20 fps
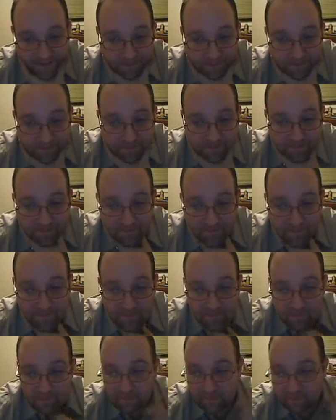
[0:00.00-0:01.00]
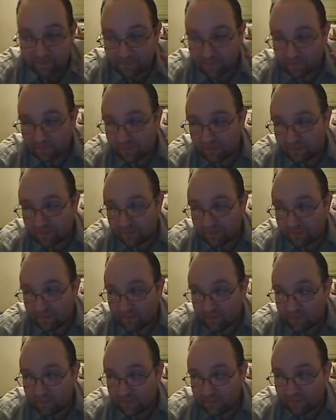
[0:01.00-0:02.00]
got your uh,
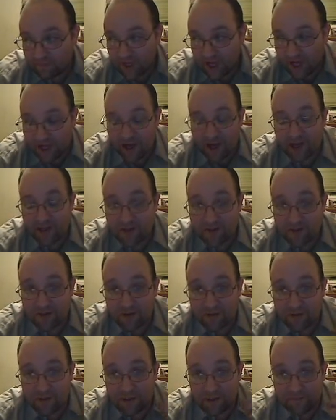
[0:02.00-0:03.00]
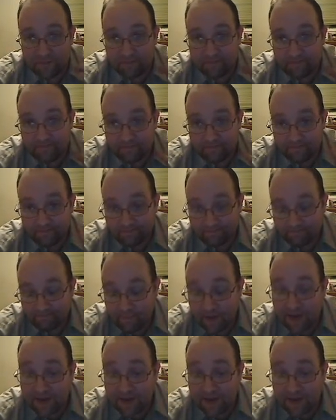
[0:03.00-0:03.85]
message you sent me, and I sent you a message back.